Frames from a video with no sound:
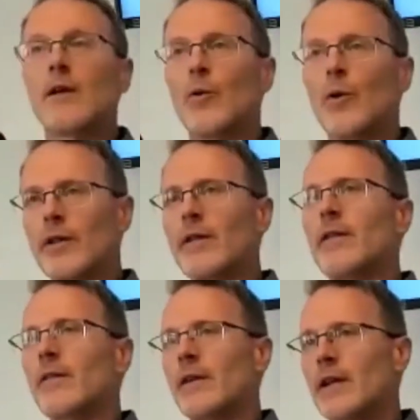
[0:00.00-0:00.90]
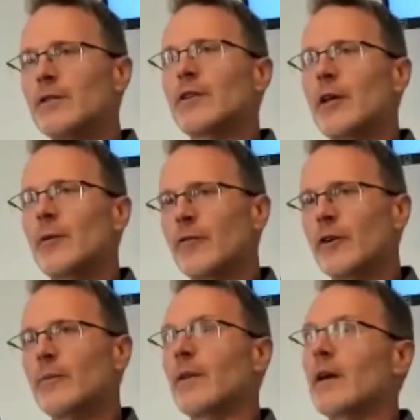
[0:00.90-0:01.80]
Where do they think the nature came
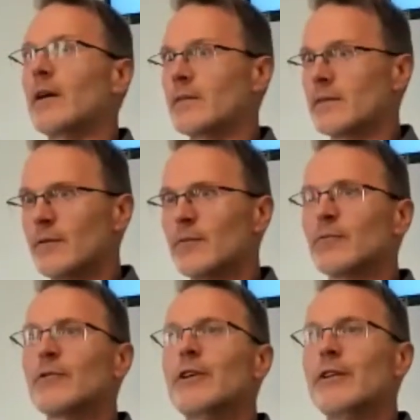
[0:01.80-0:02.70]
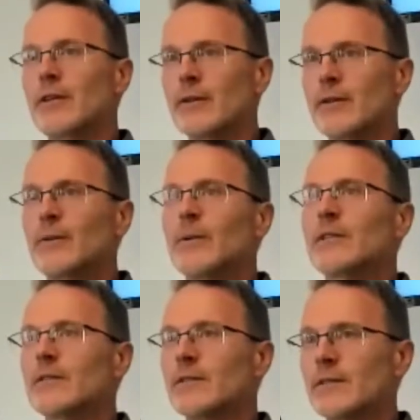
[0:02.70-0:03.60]
from? That's a really good
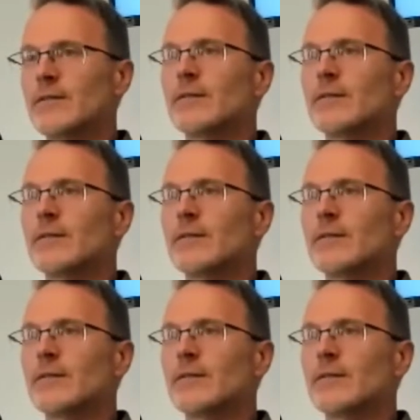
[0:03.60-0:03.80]
question.